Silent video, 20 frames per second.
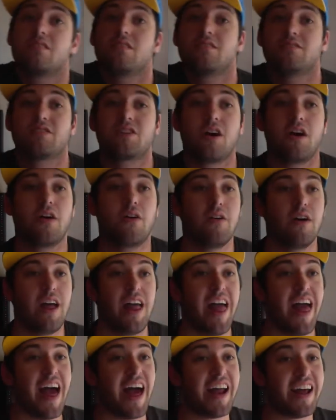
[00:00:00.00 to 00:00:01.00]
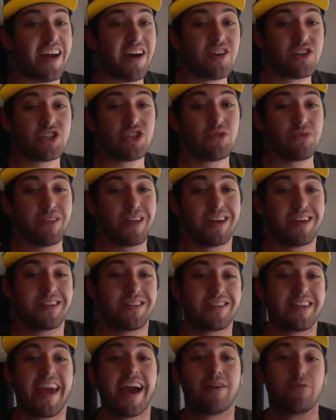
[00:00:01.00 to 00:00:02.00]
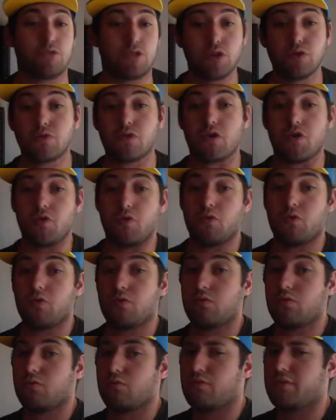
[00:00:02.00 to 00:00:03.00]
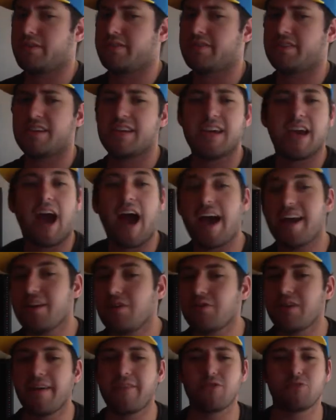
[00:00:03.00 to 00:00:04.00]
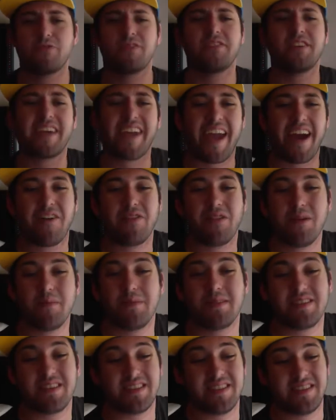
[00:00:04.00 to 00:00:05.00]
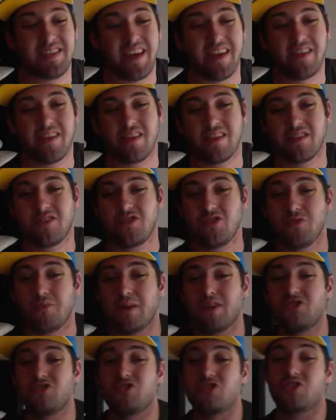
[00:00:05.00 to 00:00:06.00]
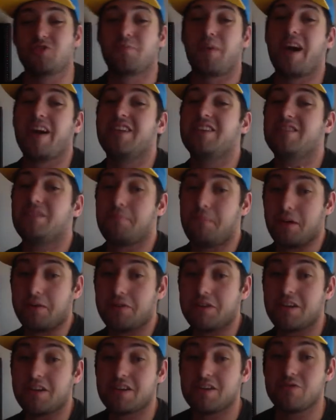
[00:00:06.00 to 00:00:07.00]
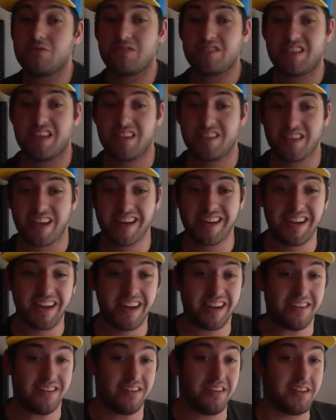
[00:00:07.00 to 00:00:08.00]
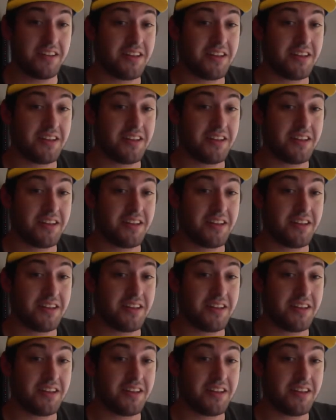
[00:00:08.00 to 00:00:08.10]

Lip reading: So, and I also think Count Dooku I don't ever really count him as a Sith too much, despite his ability to use Sith lightning.